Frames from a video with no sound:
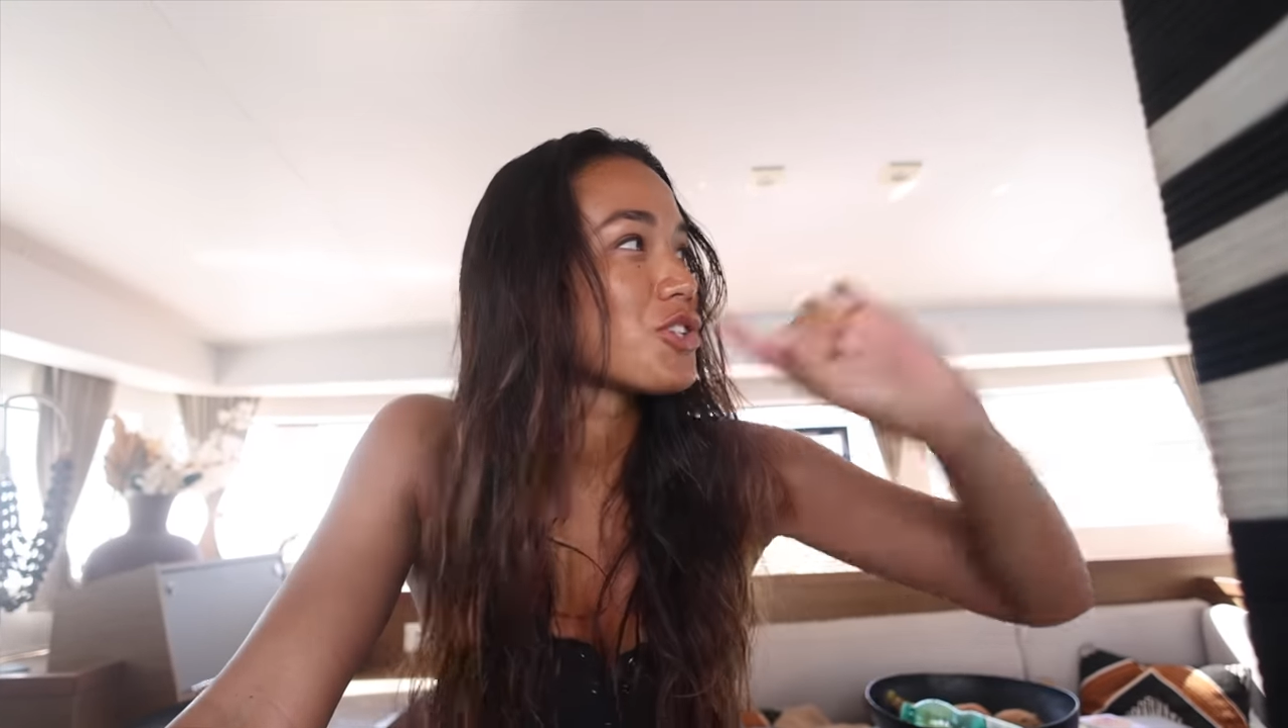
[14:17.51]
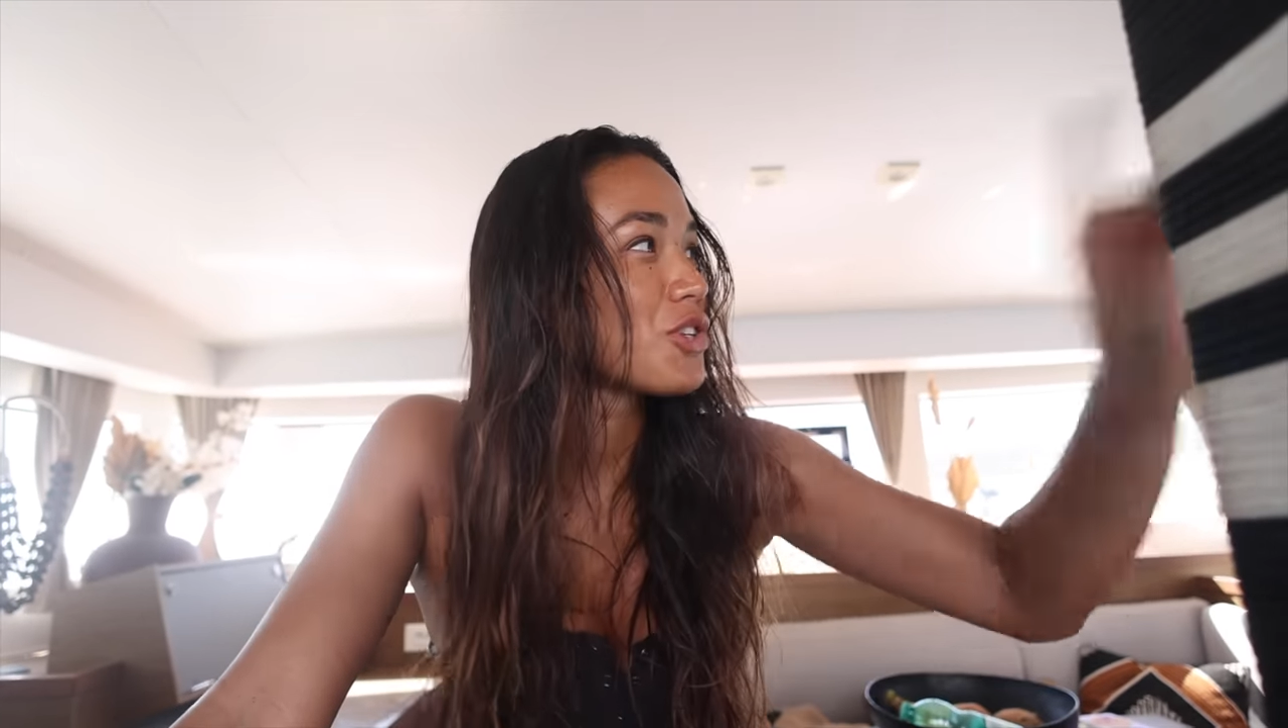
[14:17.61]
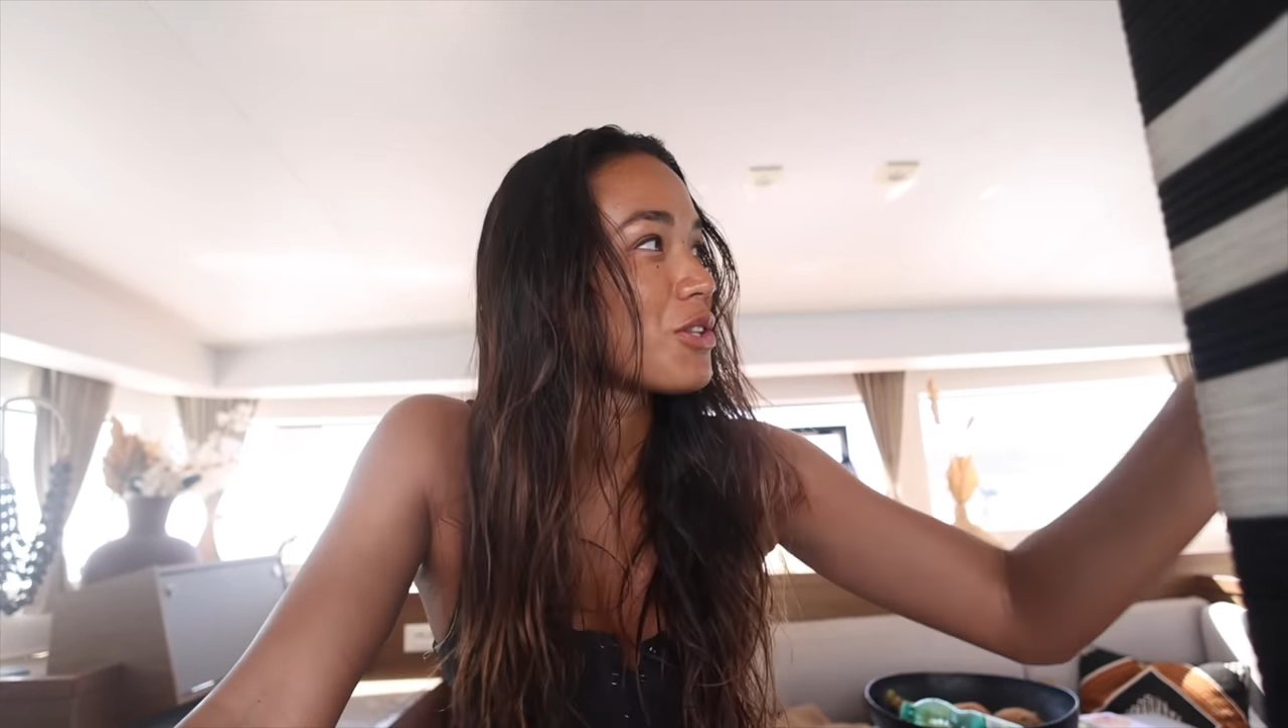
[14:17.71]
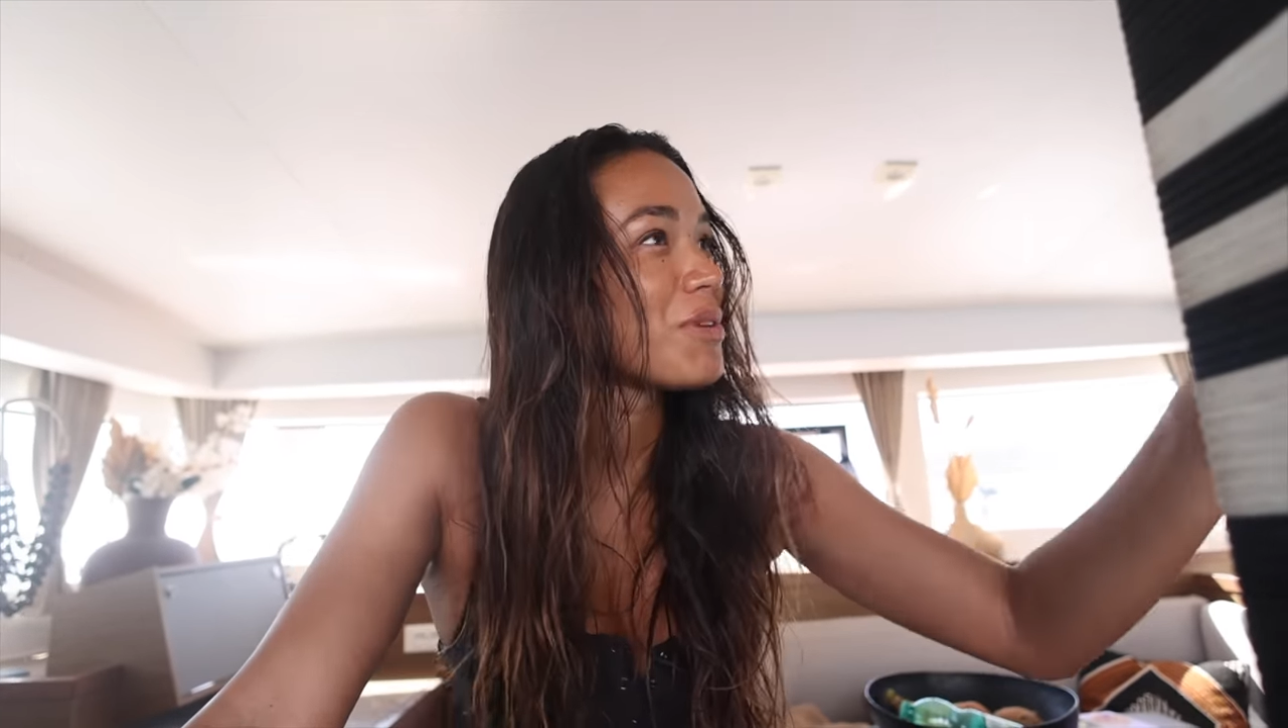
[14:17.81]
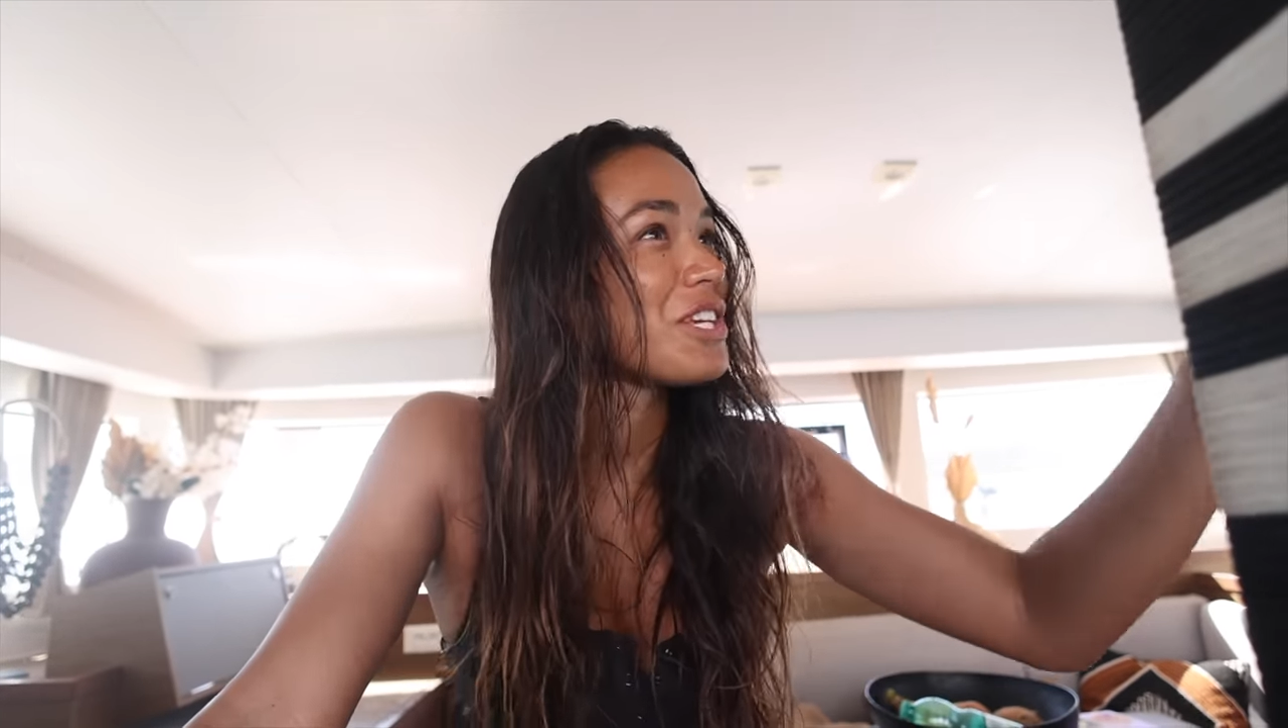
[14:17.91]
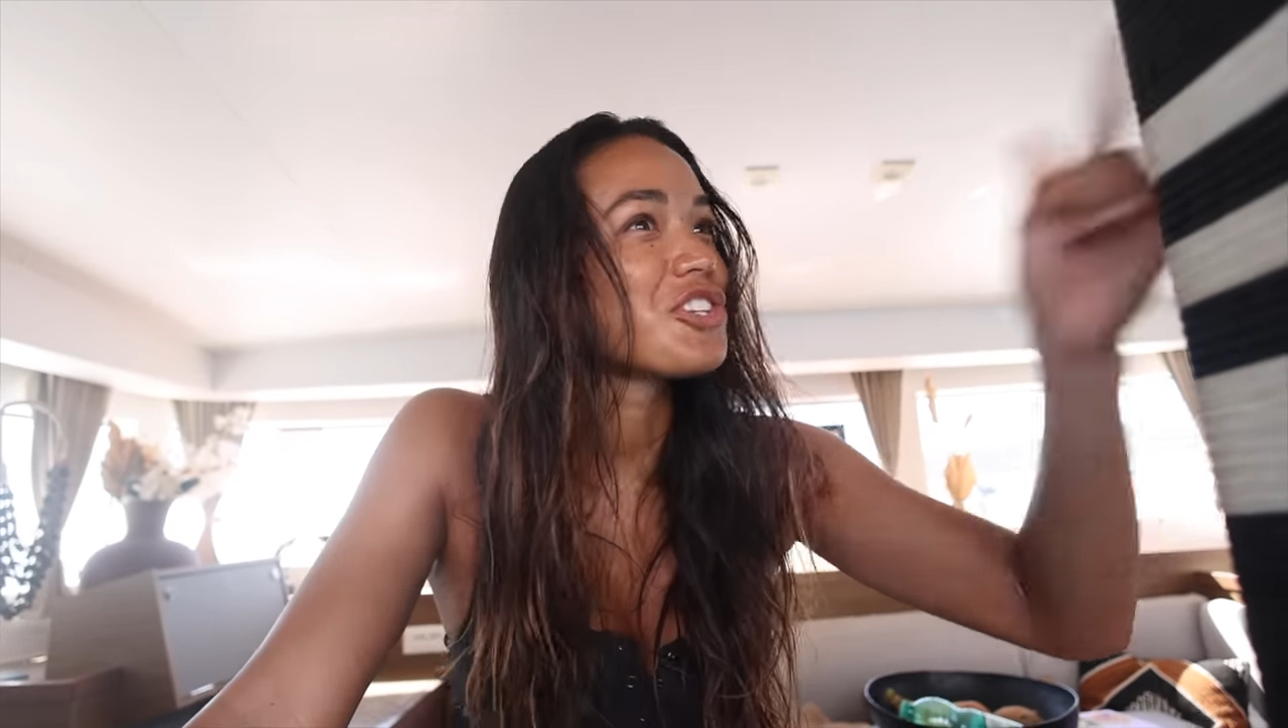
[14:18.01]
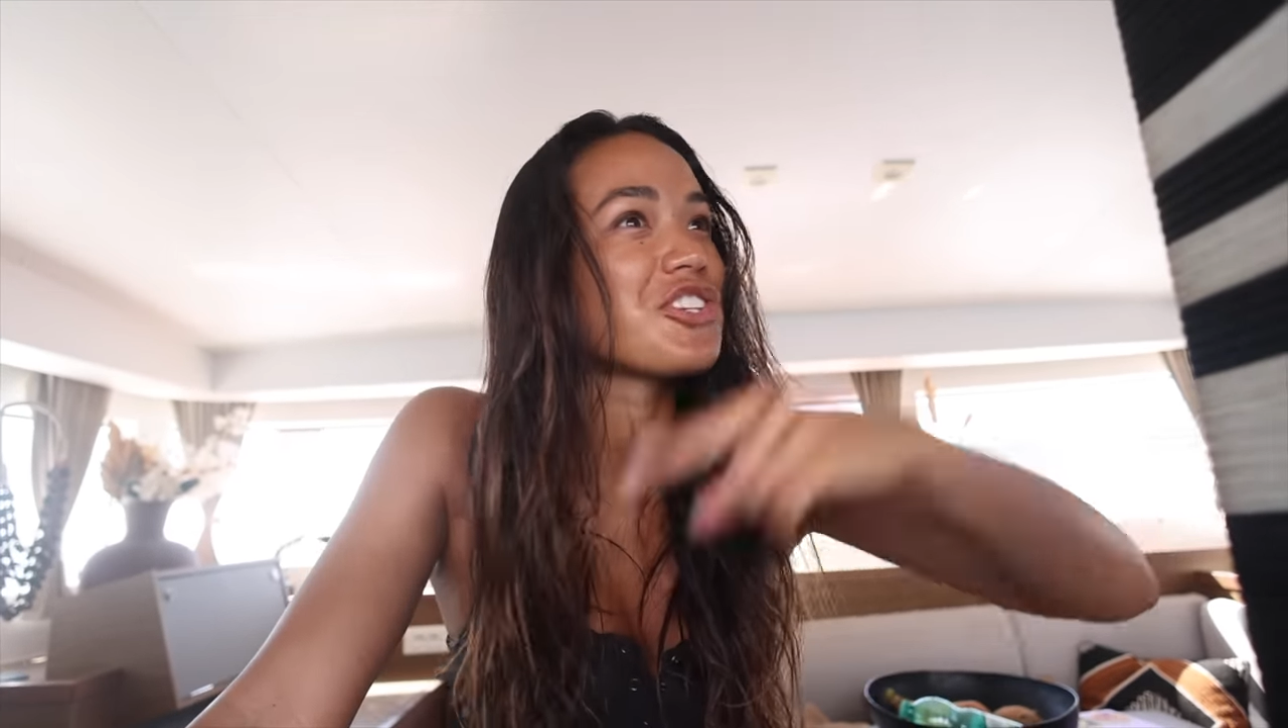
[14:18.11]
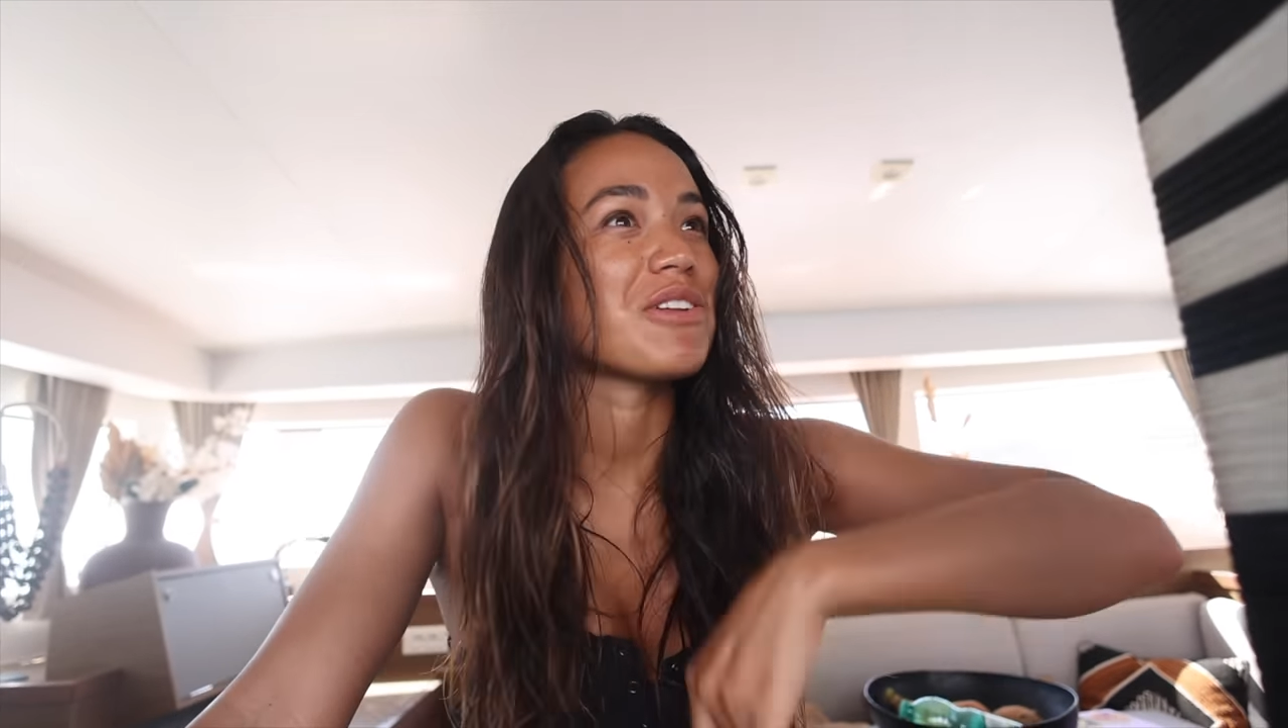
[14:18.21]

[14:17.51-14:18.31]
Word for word: to the beach